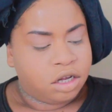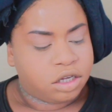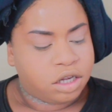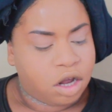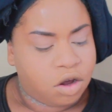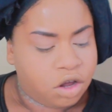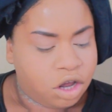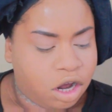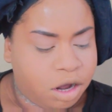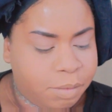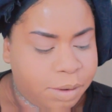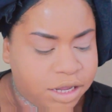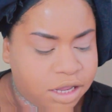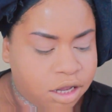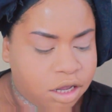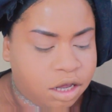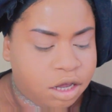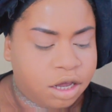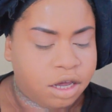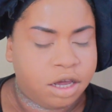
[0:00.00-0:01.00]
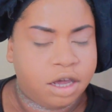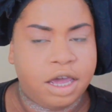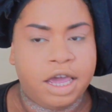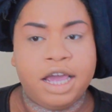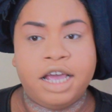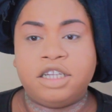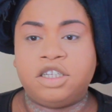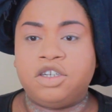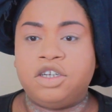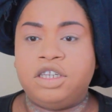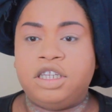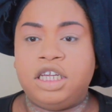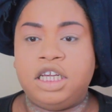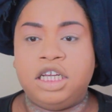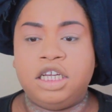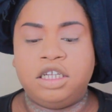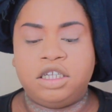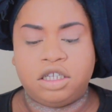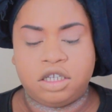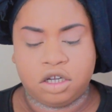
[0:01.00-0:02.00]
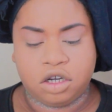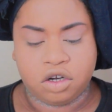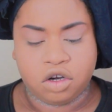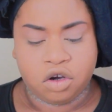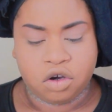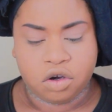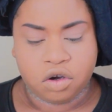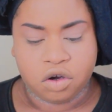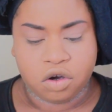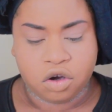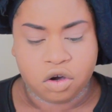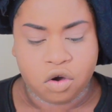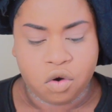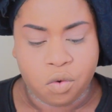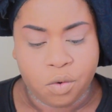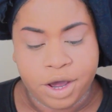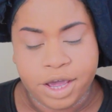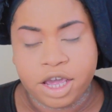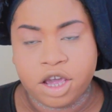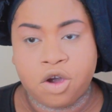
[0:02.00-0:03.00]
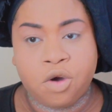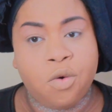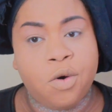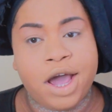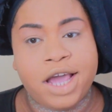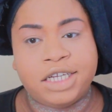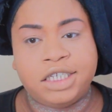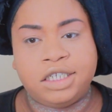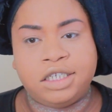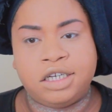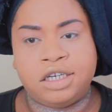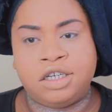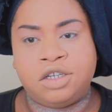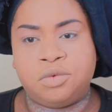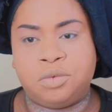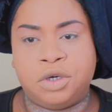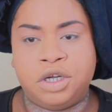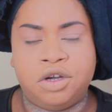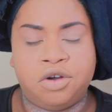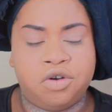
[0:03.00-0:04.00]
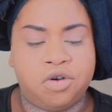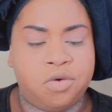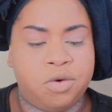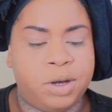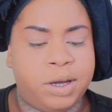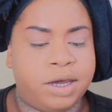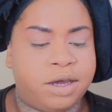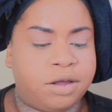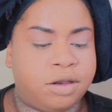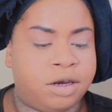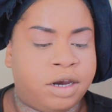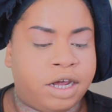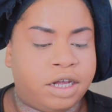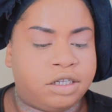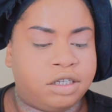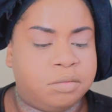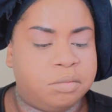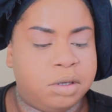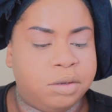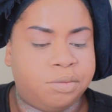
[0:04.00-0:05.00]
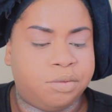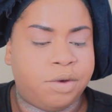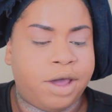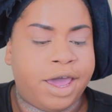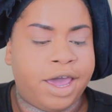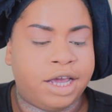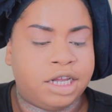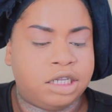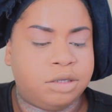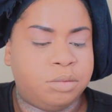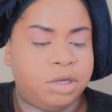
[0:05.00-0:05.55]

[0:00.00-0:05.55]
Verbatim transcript: So y'all, I'm about to answer these quick questions real quick that some people asked